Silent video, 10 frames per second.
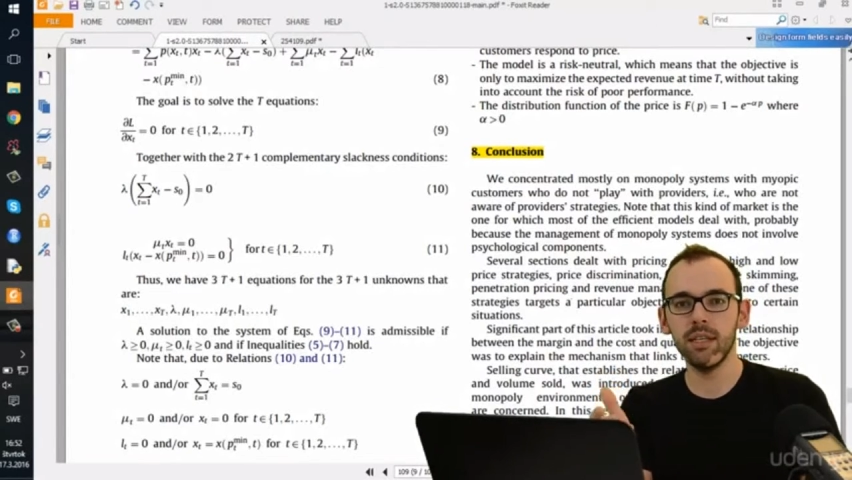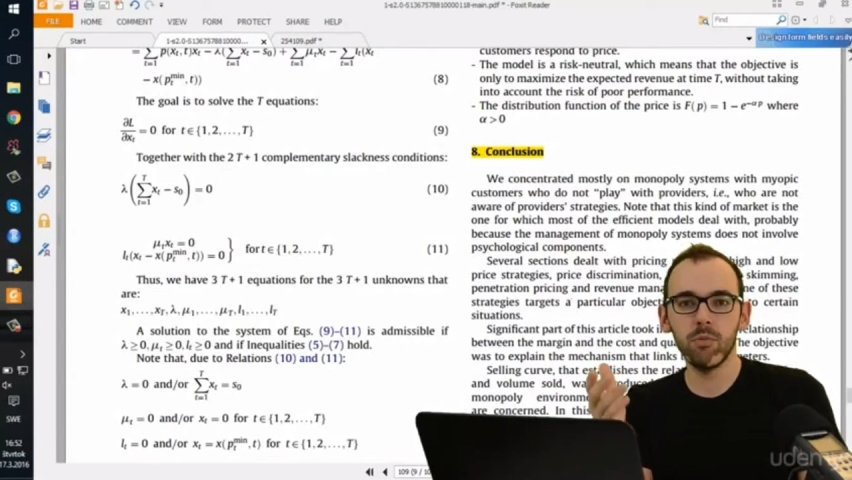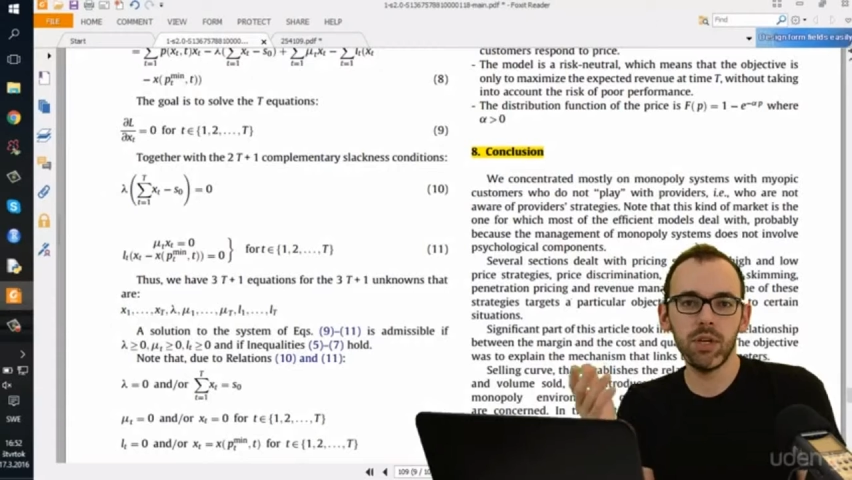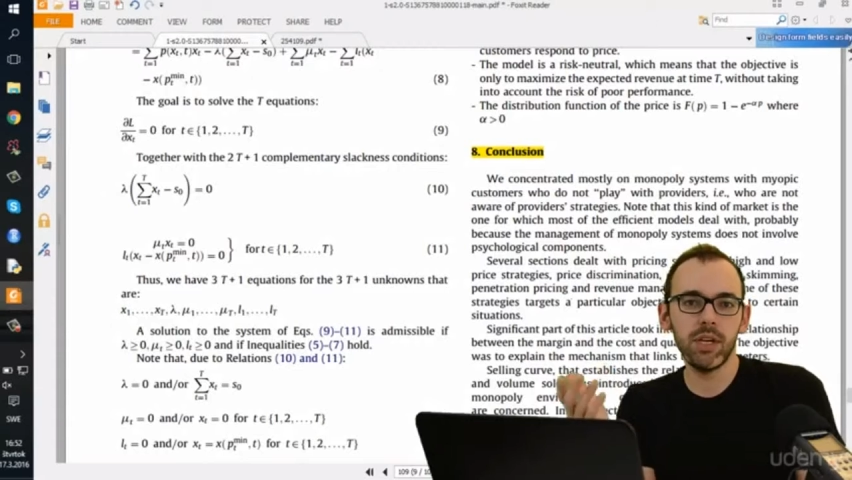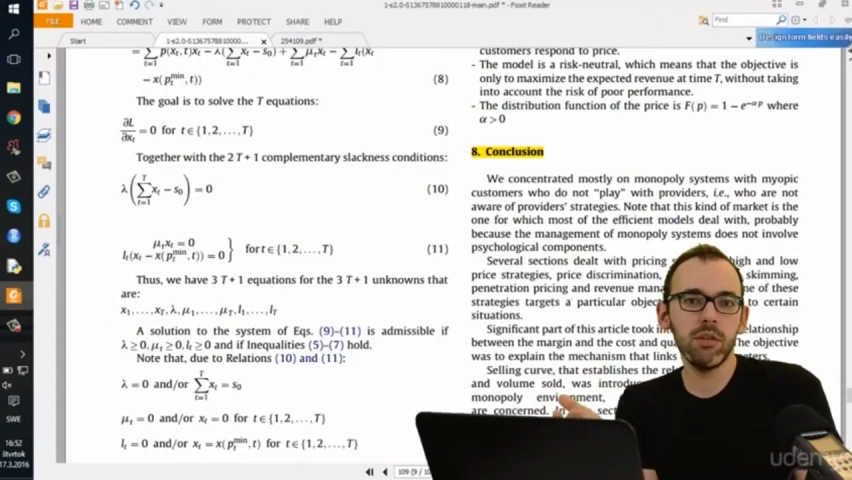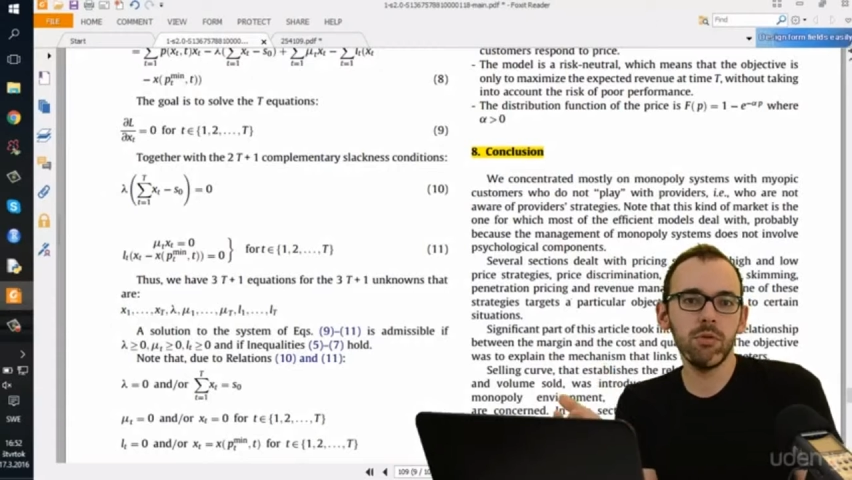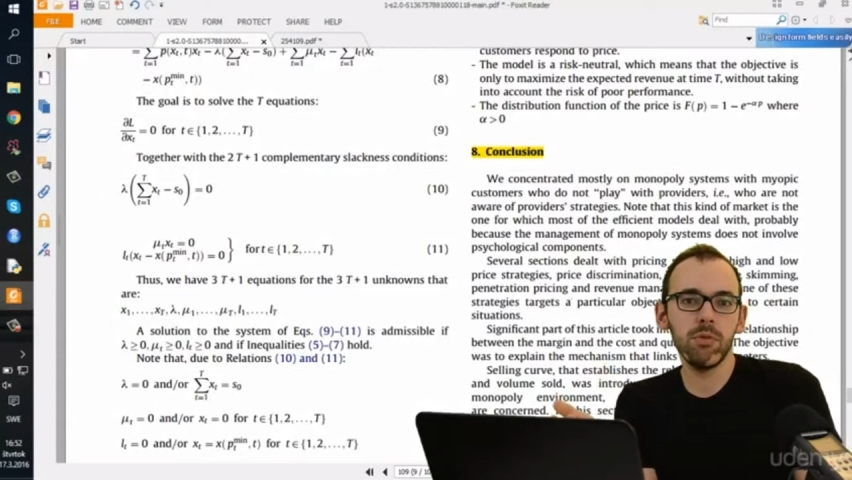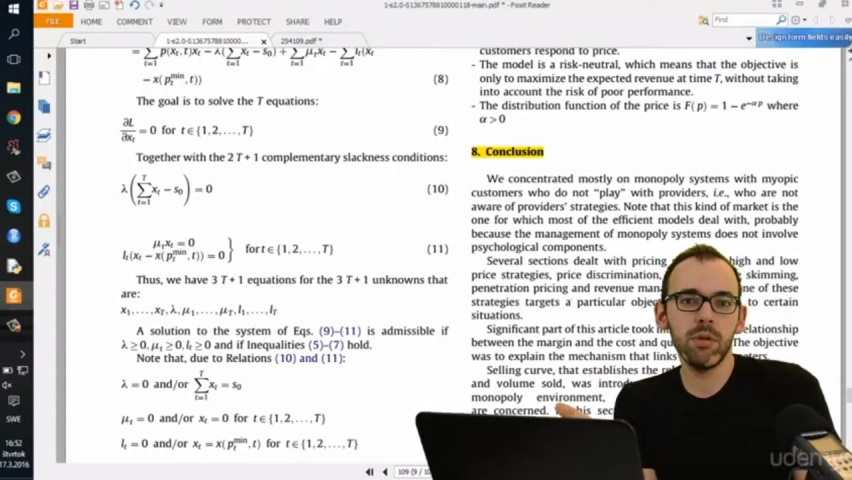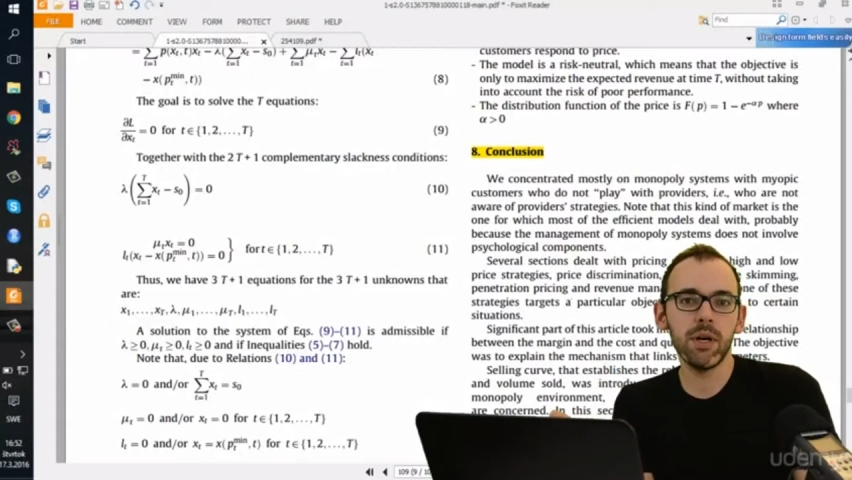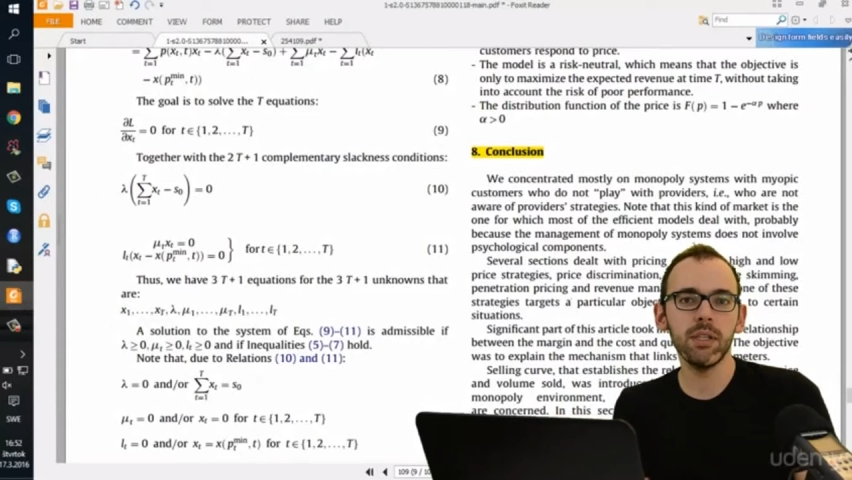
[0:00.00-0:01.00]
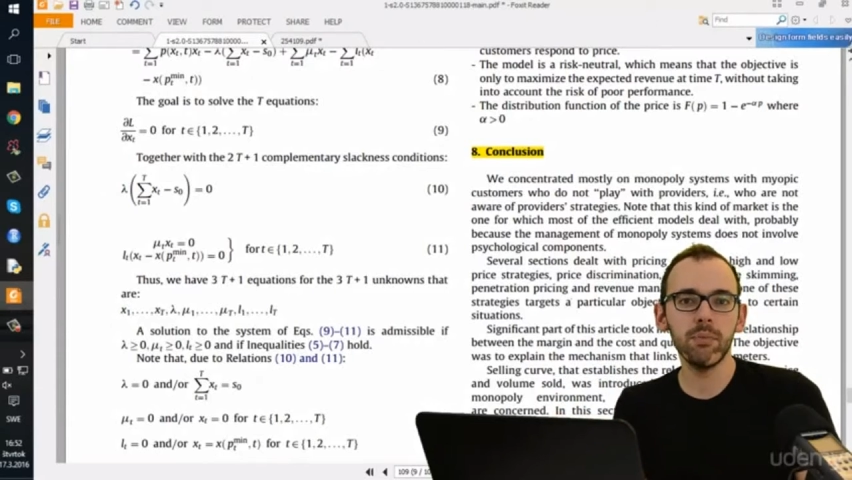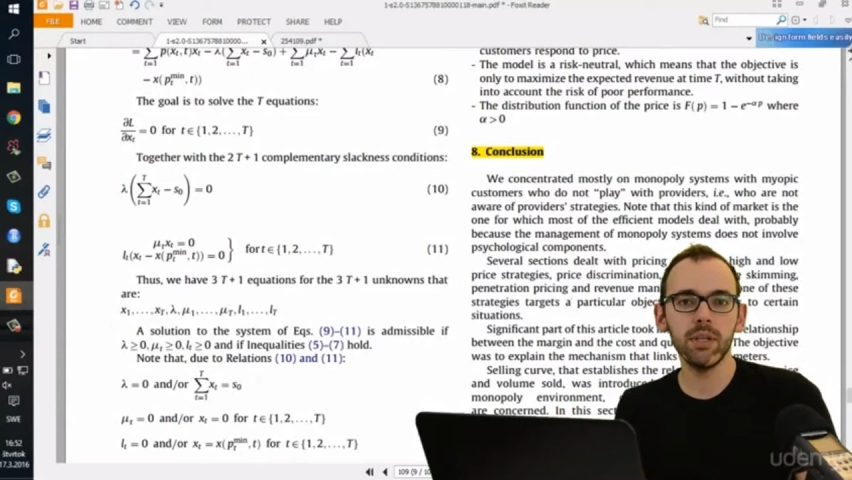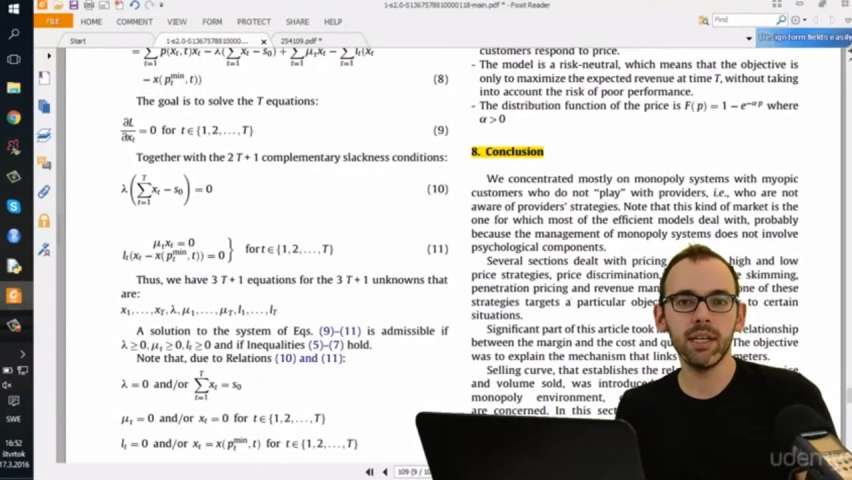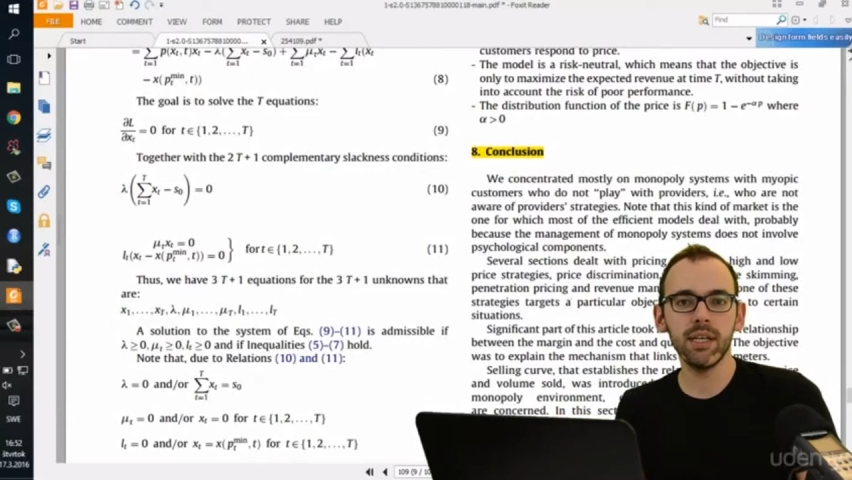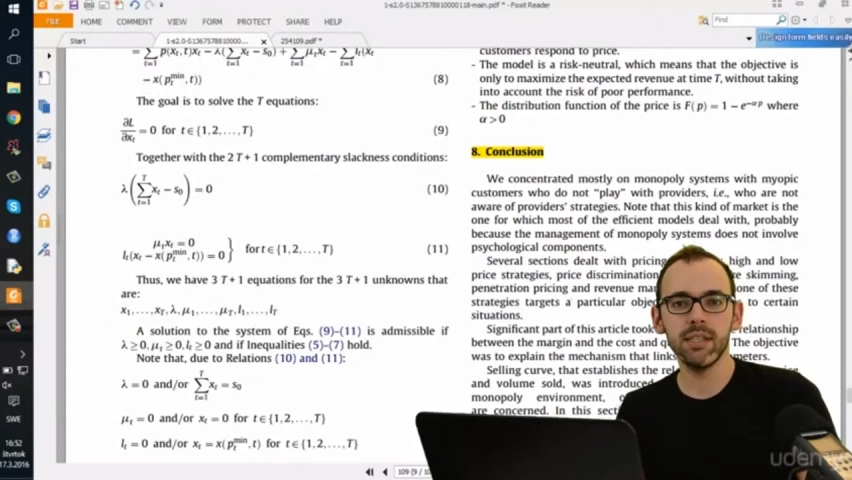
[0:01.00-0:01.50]
we can do the multiple
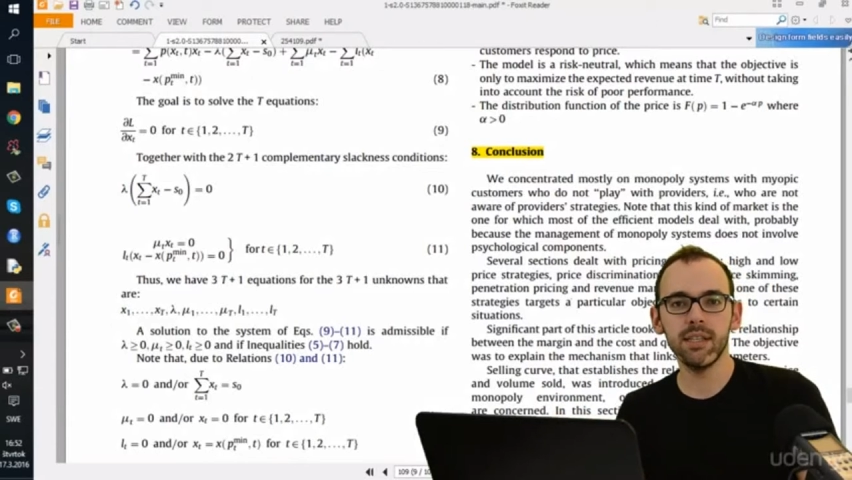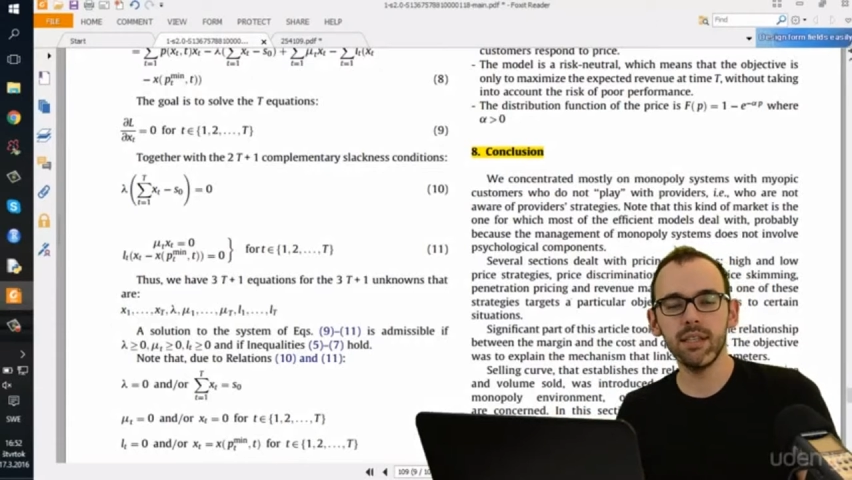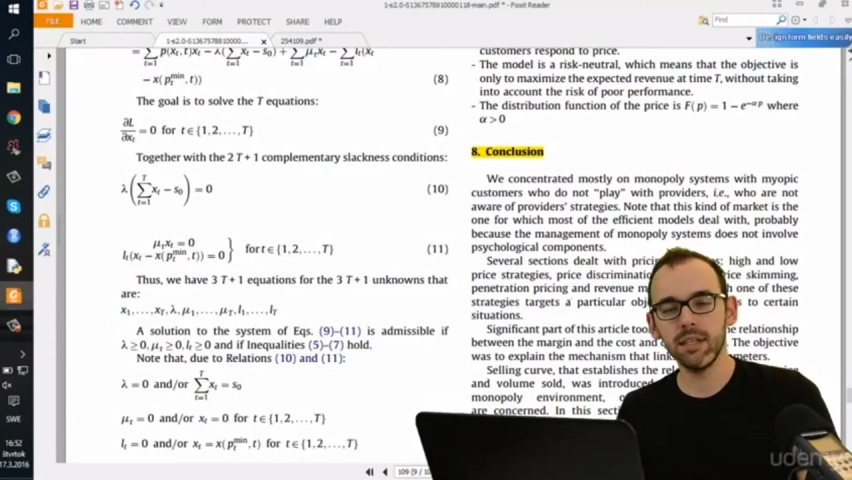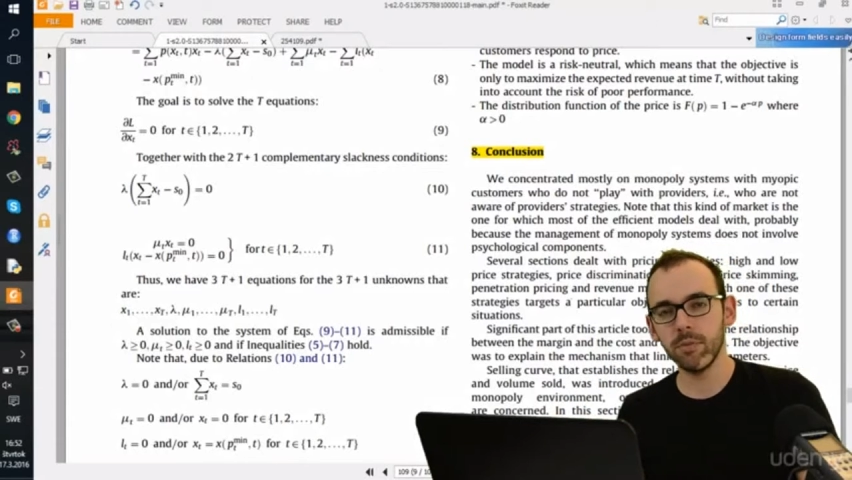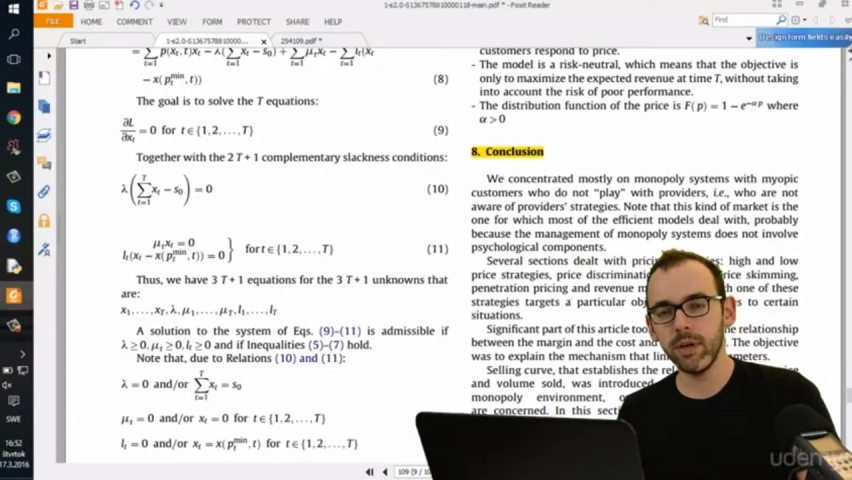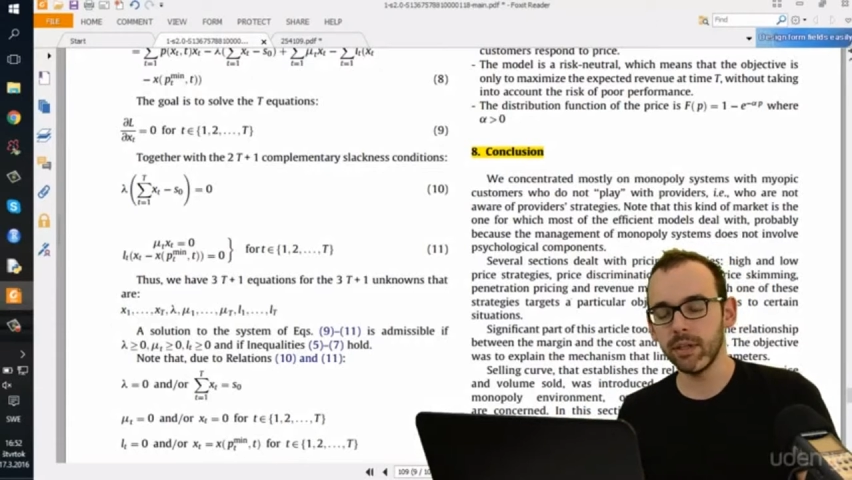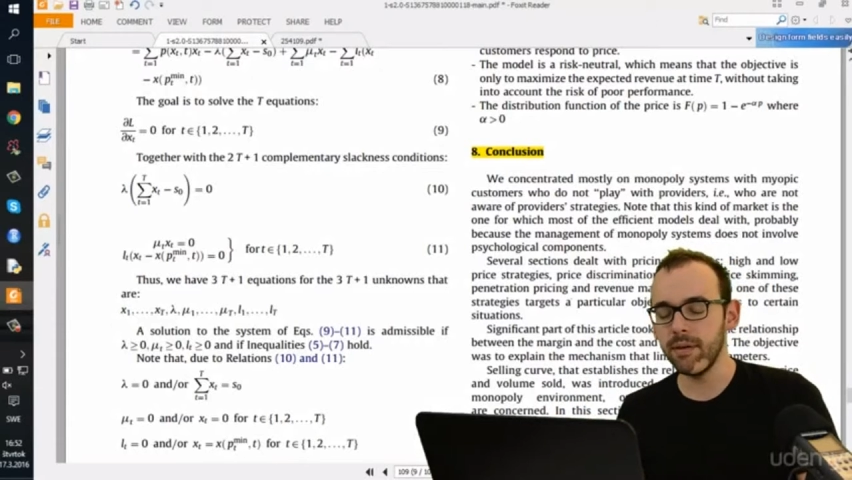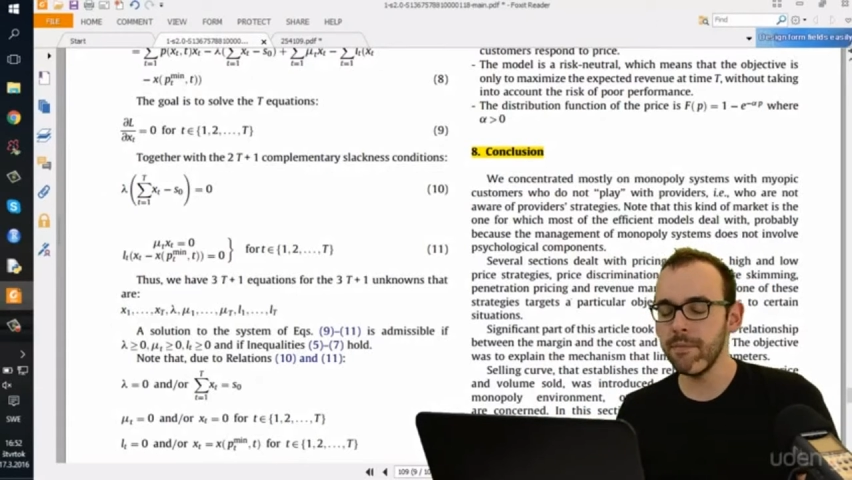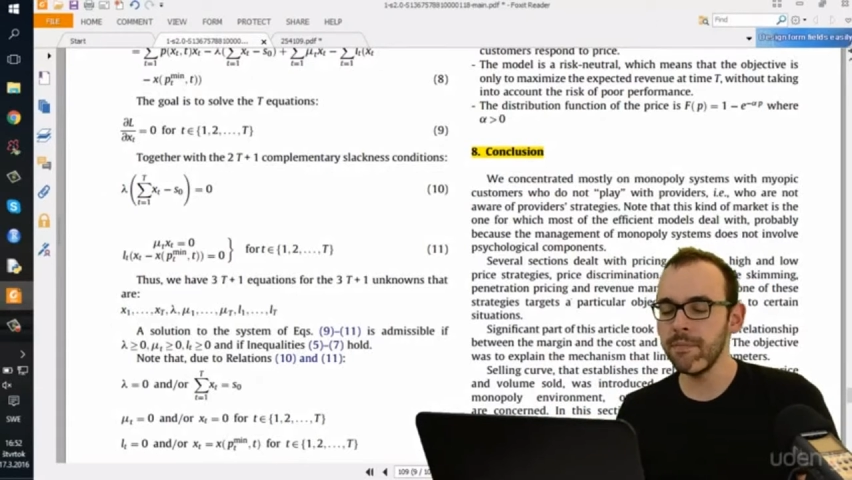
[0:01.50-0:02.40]
case study as well.